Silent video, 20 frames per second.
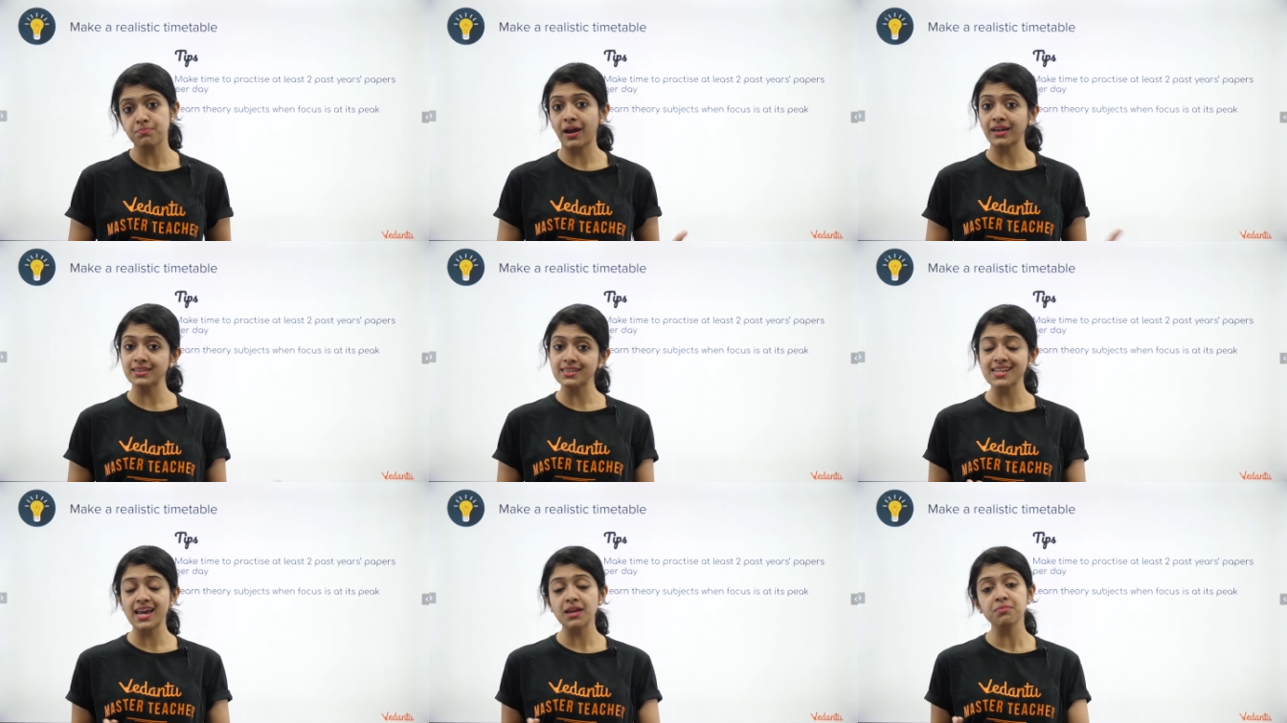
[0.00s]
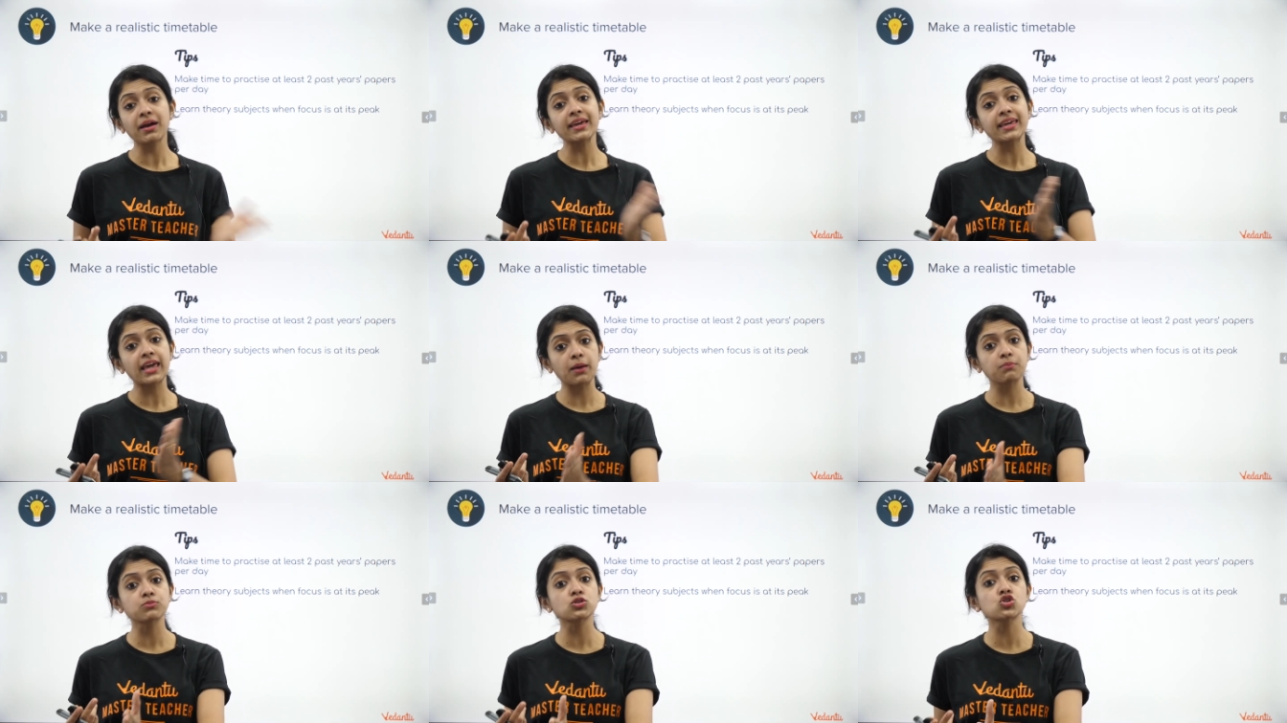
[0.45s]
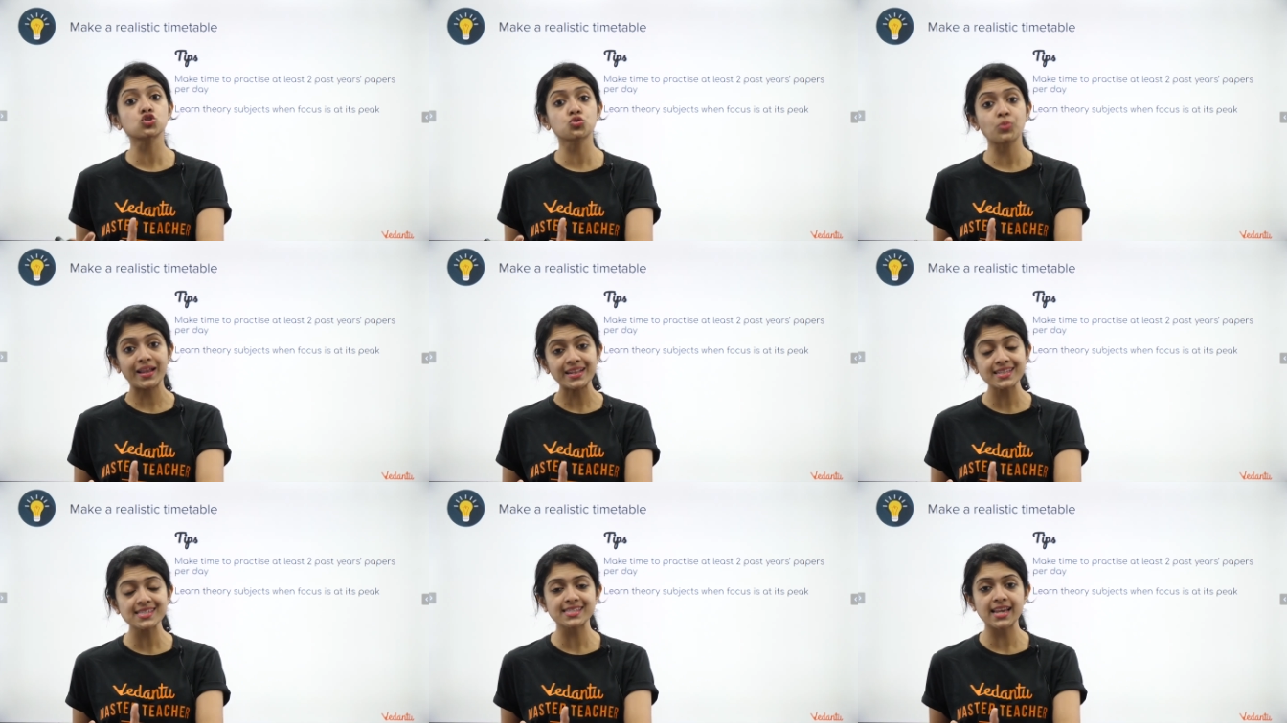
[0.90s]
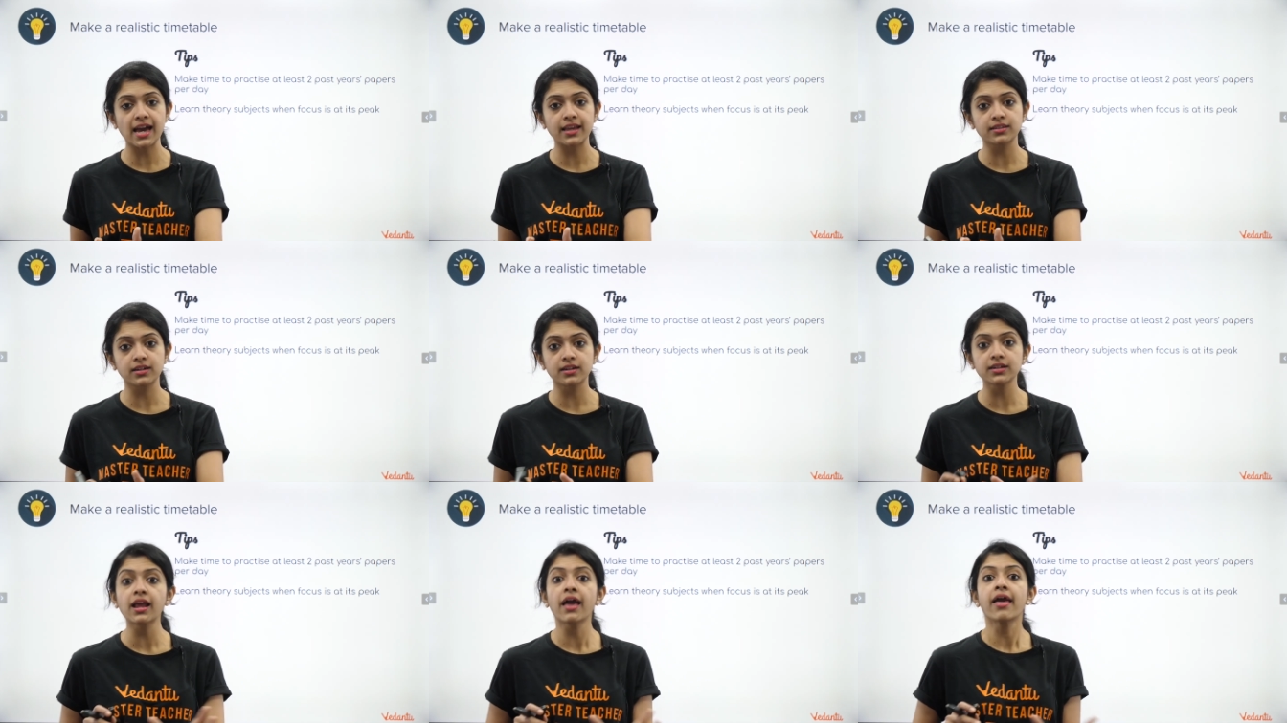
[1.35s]
By the time I came to 12th
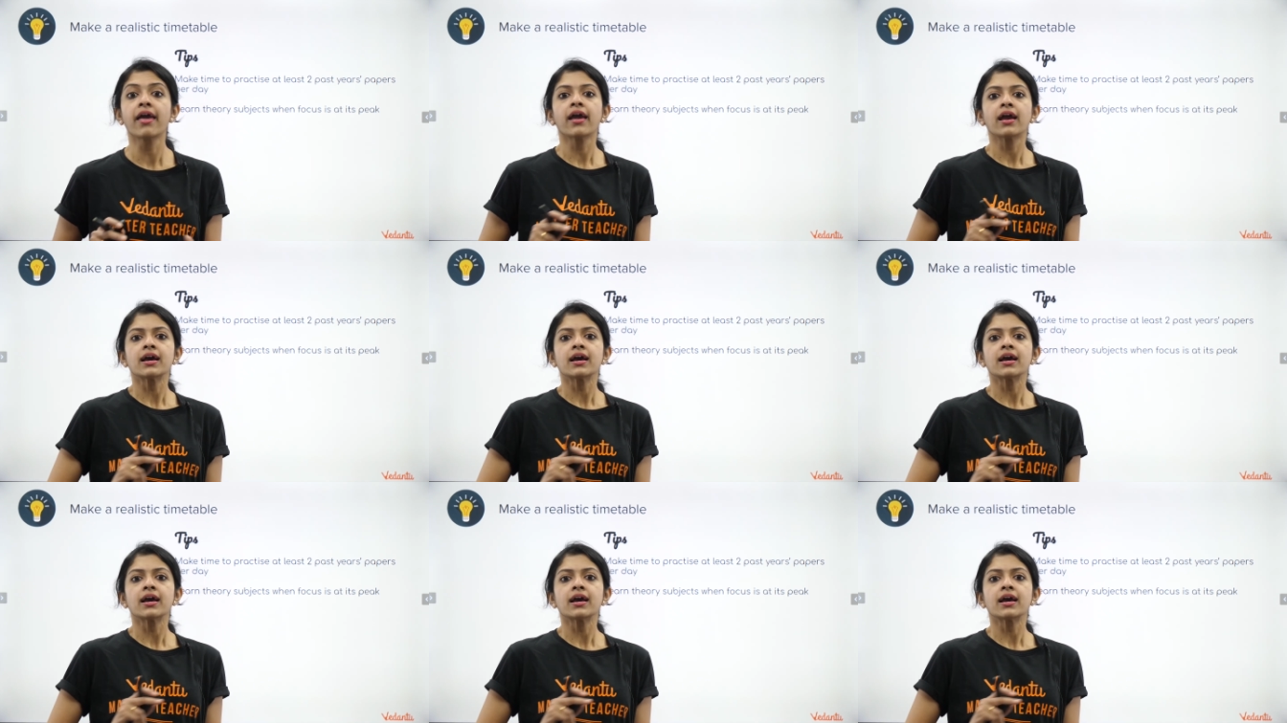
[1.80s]
standard,